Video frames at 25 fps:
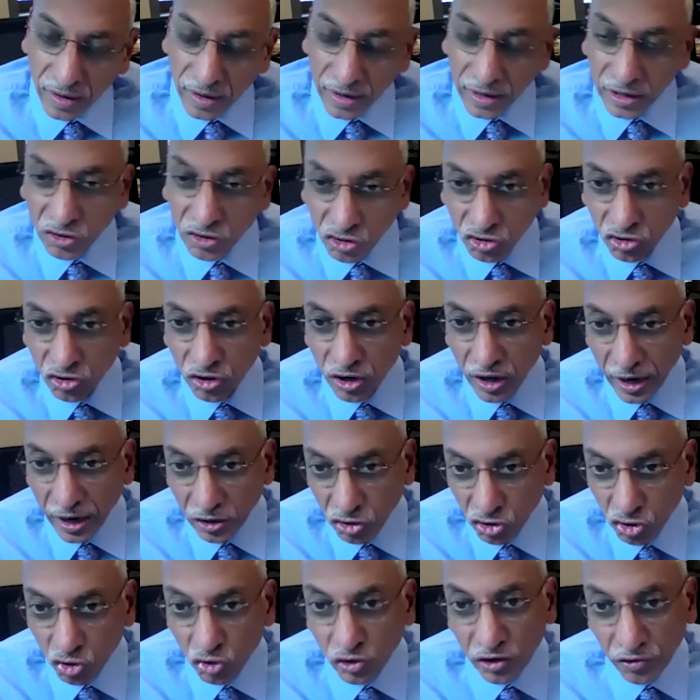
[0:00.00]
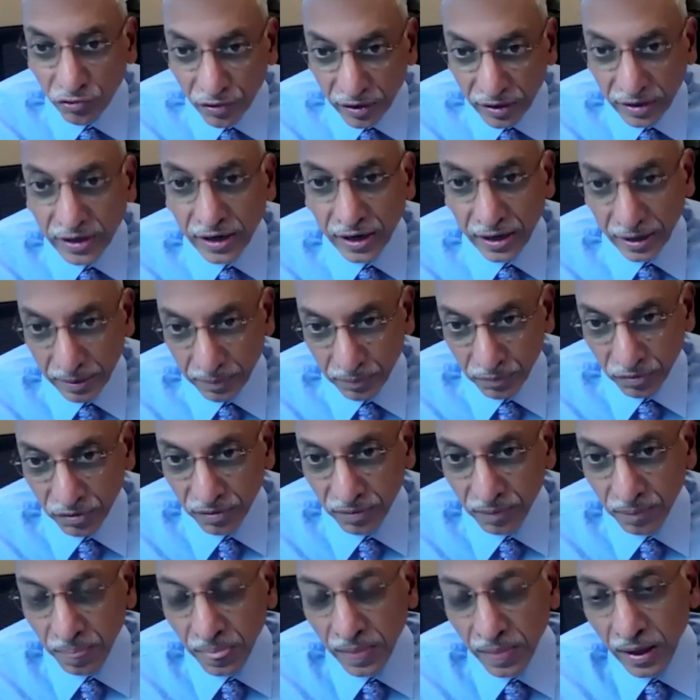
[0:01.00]
in, at two different
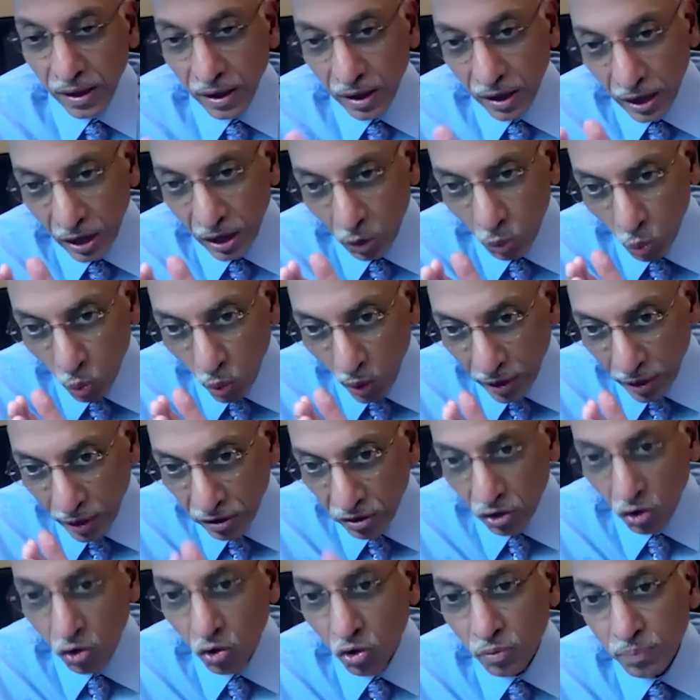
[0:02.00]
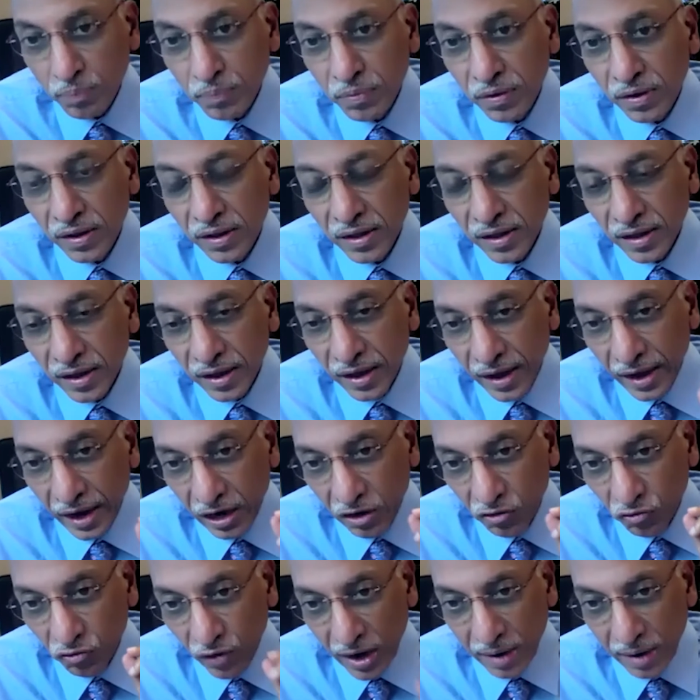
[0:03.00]
times. In one group,
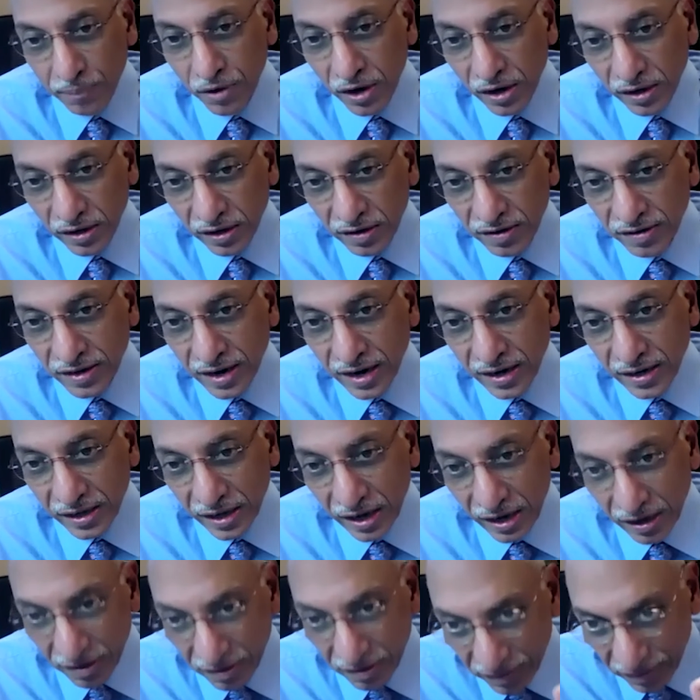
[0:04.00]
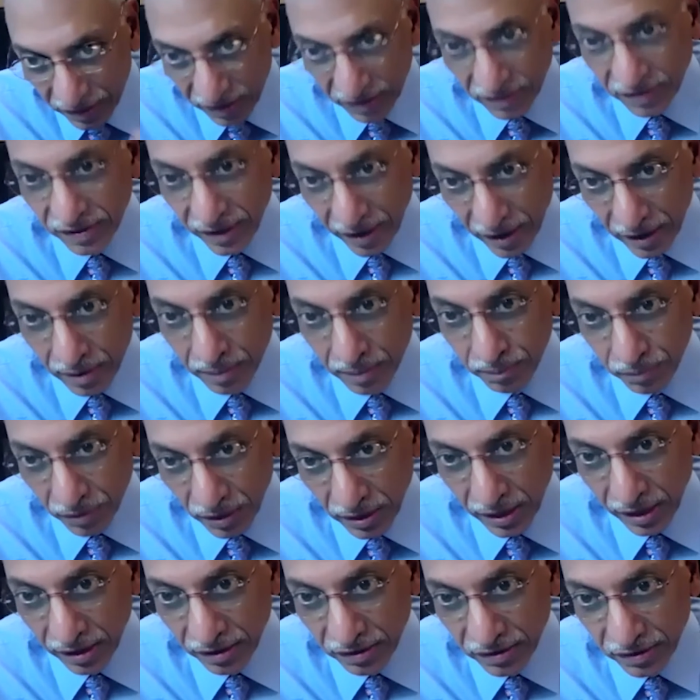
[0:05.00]
it vibrated starting at 6 a.m. the
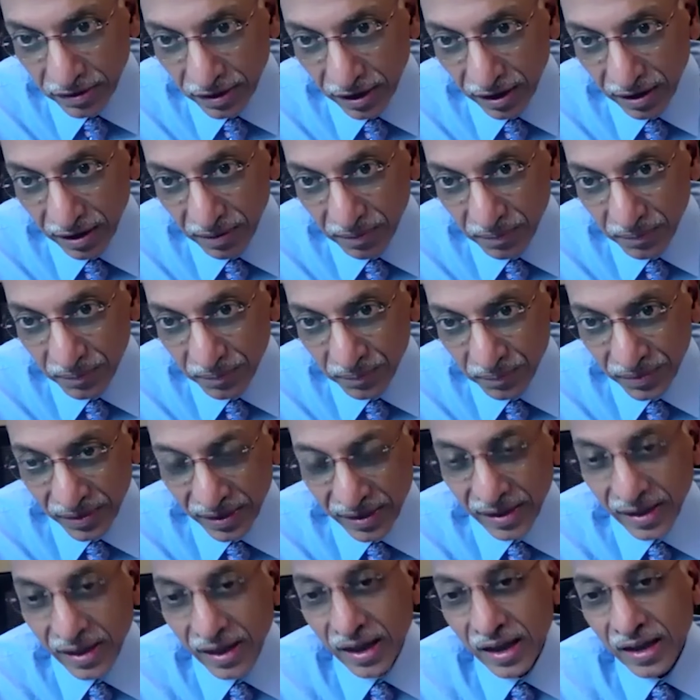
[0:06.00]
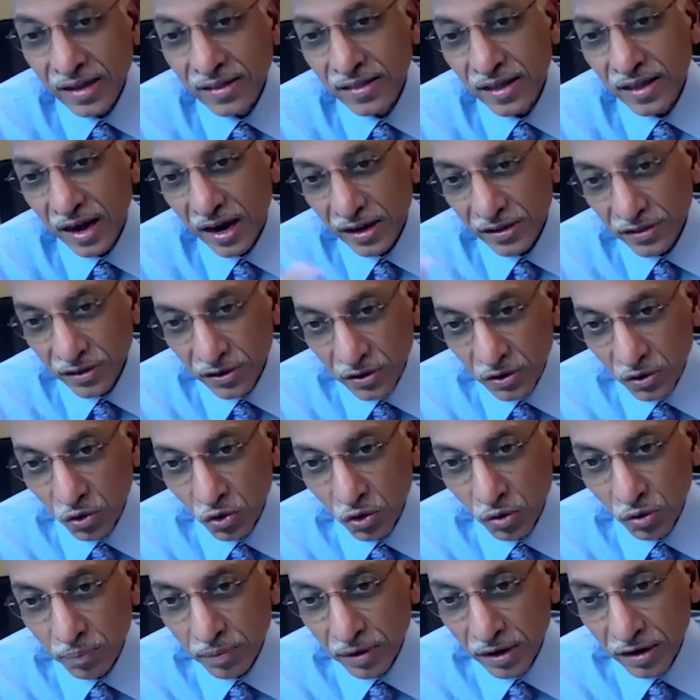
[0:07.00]
next day. In the other
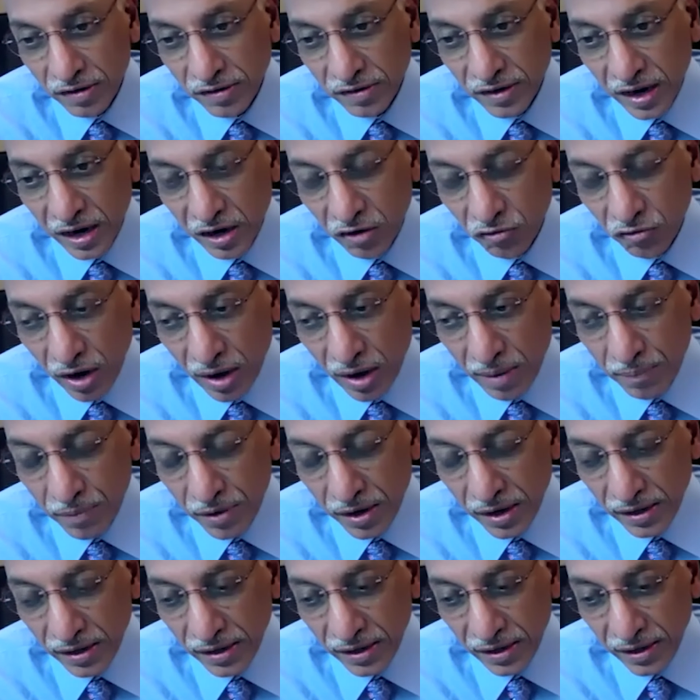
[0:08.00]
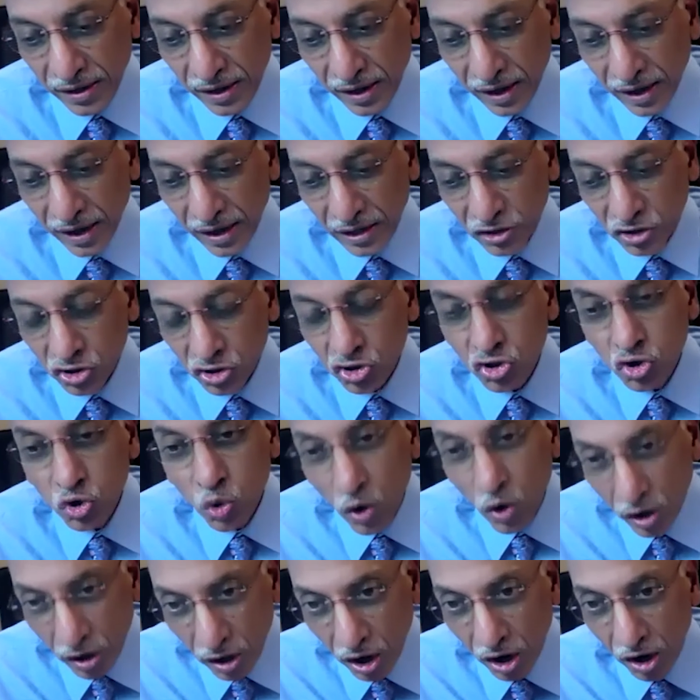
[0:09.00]
group, it started vibrating at 2
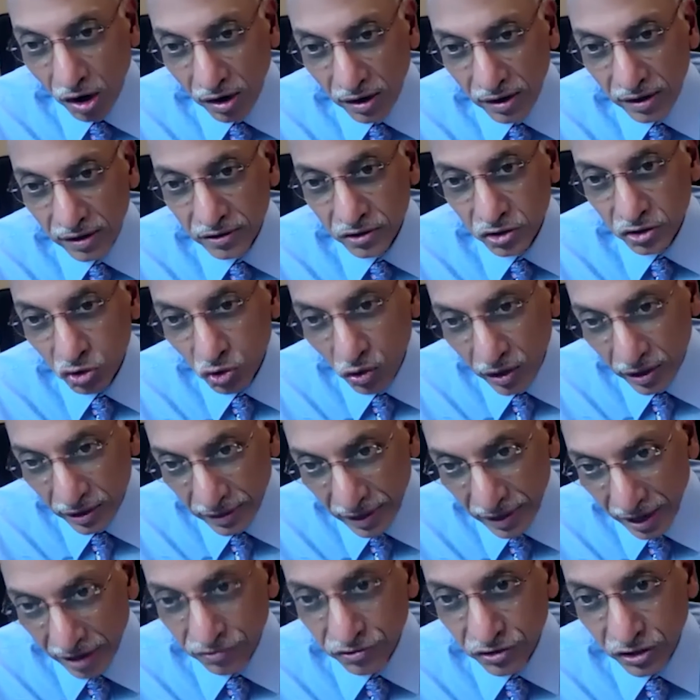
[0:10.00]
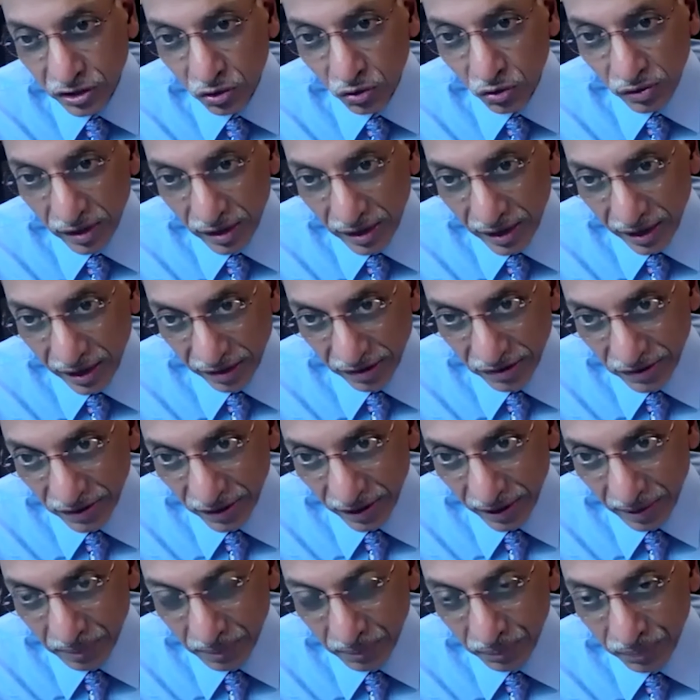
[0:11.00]
o'clock two in the afternoon the next
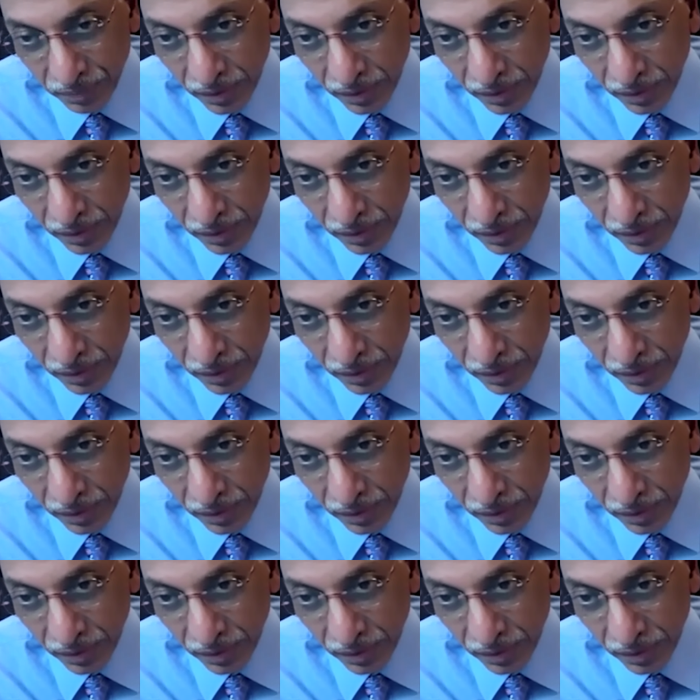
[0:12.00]
day.